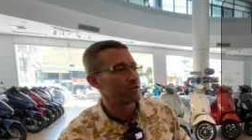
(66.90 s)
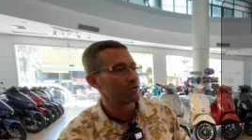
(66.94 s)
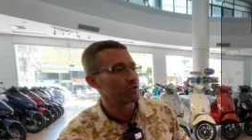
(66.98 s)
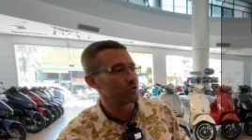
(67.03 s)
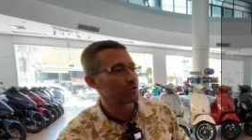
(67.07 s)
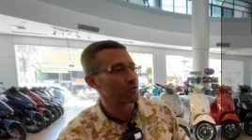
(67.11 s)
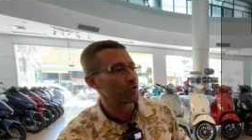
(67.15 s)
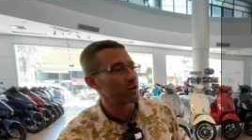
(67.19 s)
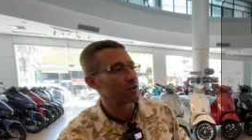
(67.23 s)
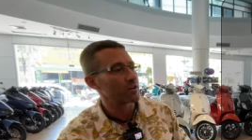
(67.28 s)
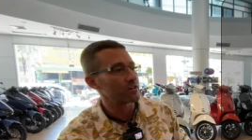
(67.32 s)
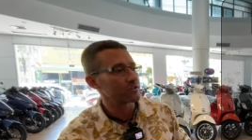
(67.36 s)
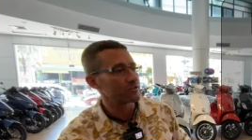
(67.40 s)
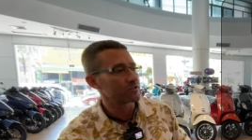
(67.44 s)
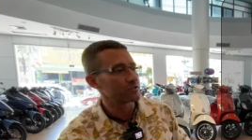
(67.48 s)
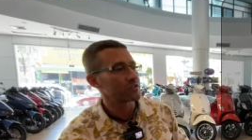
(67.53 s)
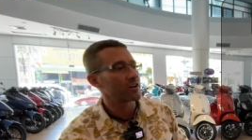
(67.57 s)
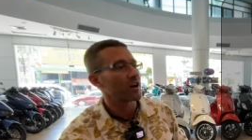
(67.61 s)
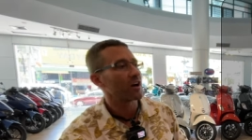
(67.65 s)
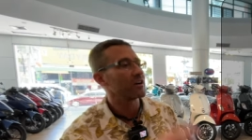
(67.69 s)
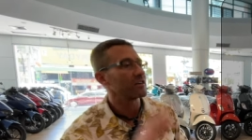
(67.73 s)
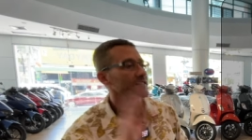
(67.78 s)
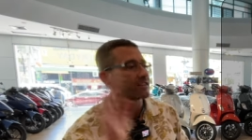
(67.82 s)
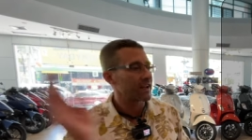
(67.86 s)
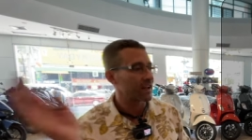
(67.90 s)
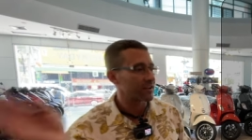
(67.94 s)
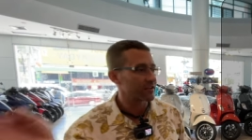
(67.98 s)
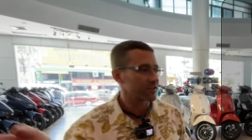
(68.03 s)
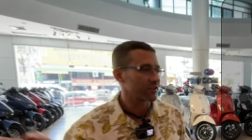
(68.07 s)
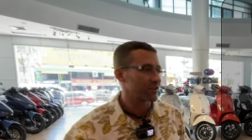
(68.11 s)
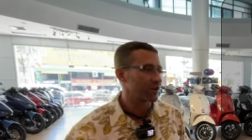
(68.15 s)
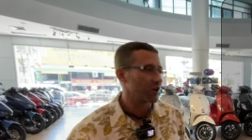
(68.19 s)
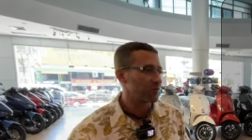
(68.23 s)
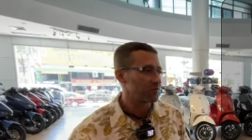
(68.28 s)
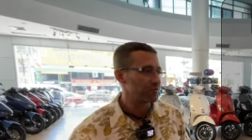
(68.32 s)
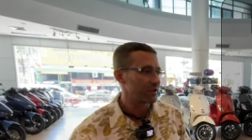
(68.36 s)
Do I just contact the
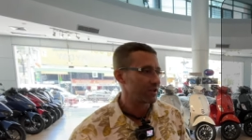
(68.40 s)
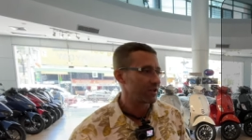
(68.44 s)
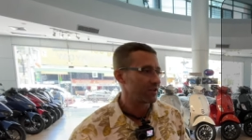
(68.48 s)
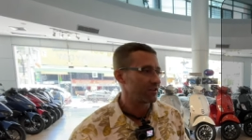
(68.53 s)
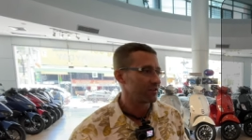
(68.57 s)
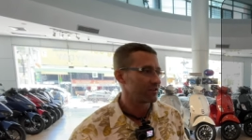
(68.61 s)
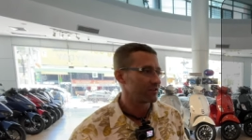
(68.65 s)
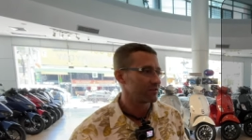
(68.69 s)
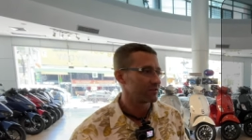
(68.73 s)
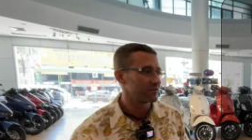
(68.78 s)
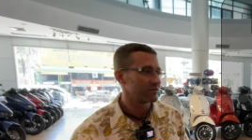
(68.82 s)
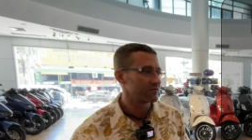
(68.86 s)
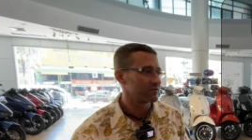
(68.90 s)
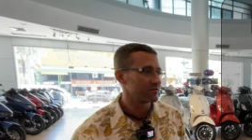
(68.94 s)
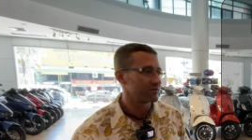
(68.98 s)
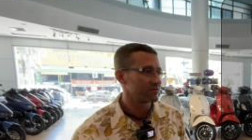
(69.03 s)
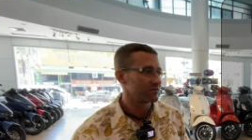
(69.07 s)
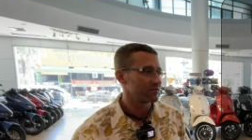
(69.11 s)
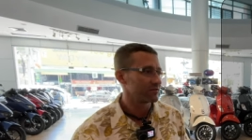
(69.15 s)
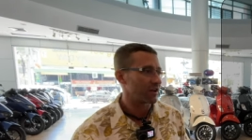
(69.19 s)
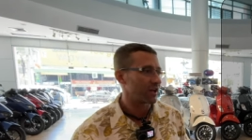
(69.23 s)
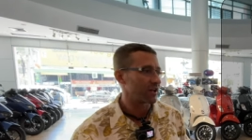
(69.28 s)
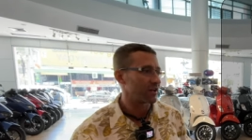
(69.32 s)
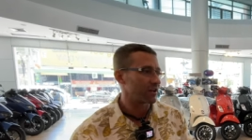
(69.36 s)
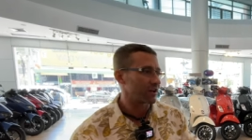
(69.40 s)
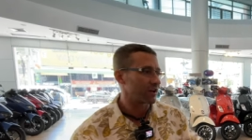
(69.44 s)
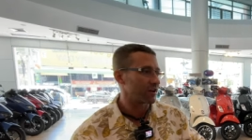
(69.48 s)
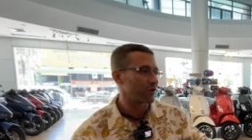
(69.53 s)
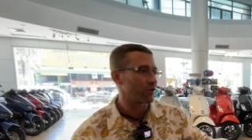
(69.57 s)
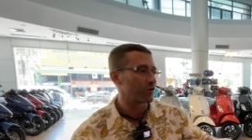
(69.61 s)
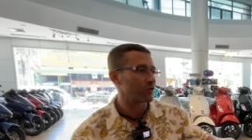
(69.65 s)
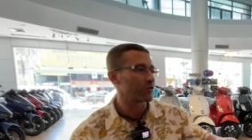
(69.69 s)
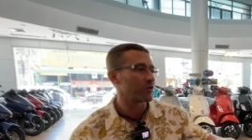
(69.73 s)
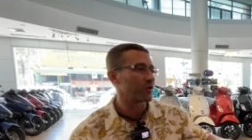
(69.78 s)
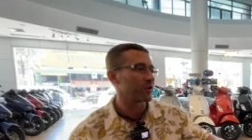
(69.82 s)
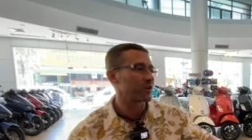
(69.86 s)
company?
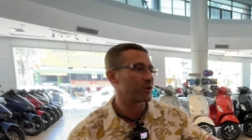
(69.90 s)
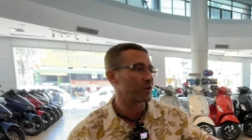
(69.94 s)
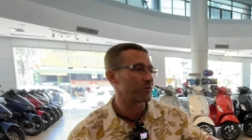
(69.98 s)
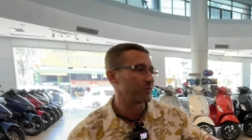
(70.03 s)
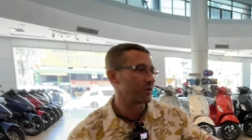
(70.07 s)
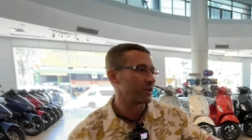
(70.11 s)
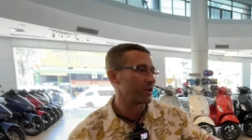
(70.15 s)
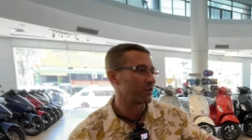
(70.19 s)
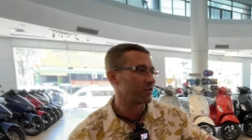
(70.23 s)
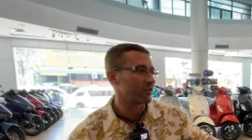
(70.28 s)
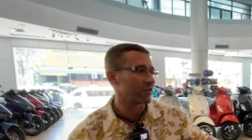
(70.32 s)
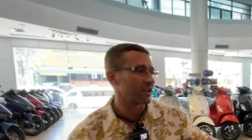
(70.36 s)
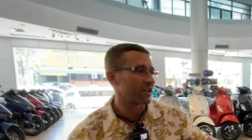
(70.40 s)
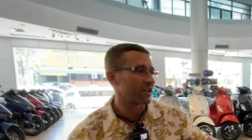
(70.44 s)
Or do I come here and